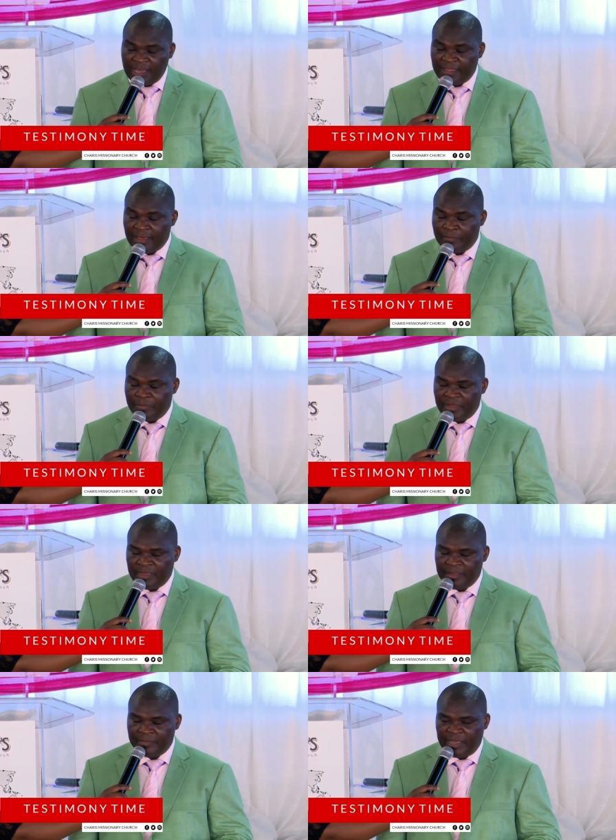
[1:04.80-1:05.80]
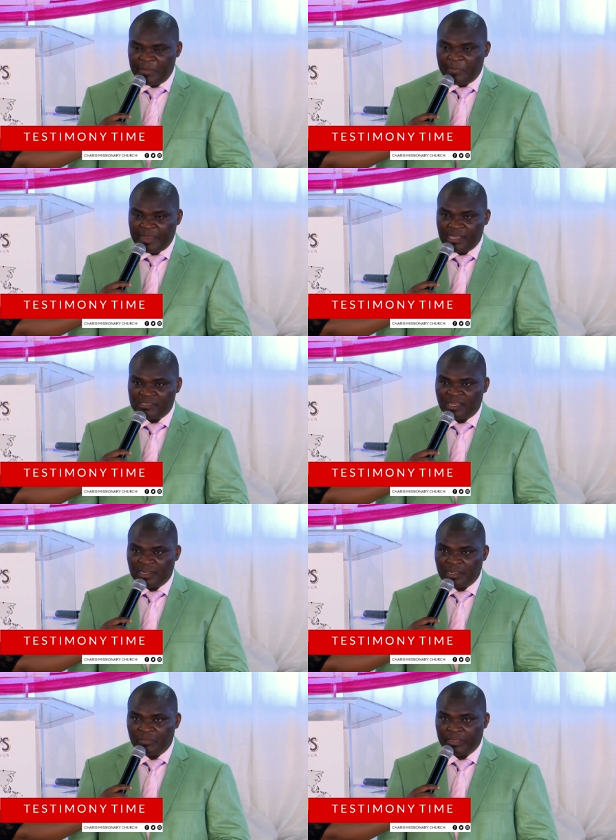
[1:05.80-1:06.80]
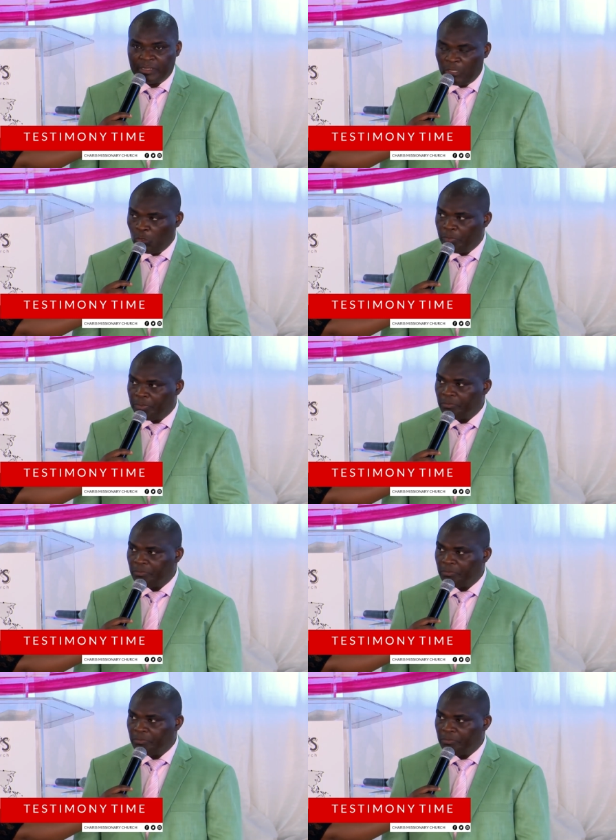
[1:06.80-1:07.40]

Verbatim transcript: other uh, empires around the globe,